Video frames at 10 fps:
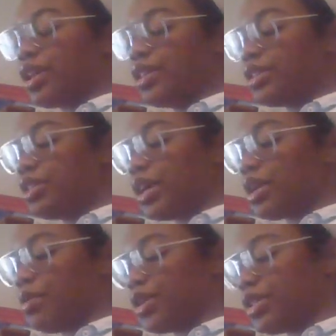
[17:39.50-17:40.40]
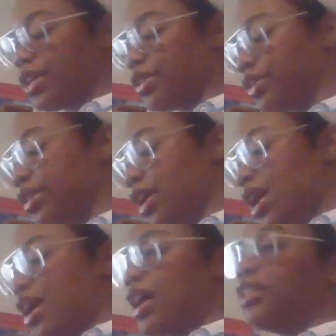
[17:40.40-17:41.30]
in this deck in particular,
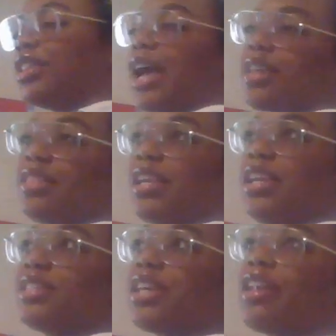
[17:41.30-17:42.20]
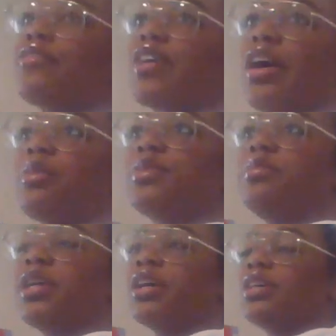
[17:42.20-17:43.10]
like the 10 of Cups,
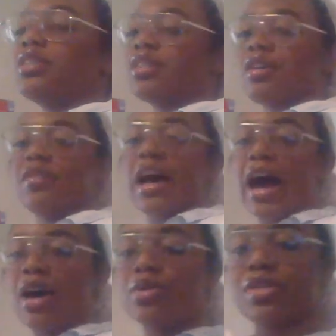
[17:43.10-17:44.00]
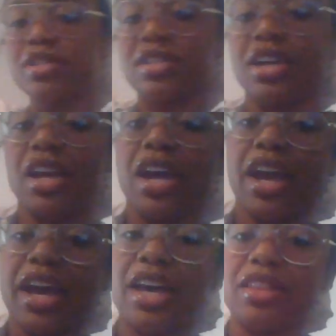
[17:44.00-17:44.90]
because of the house
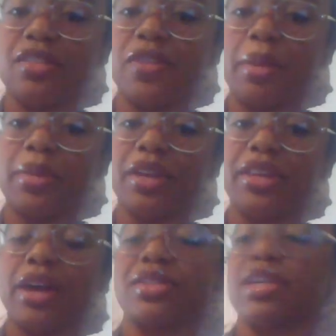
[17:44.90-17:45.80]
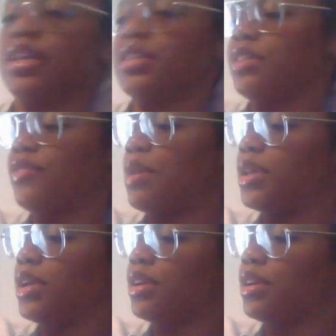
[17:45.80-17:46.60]
and the family on the outside. Is it a family?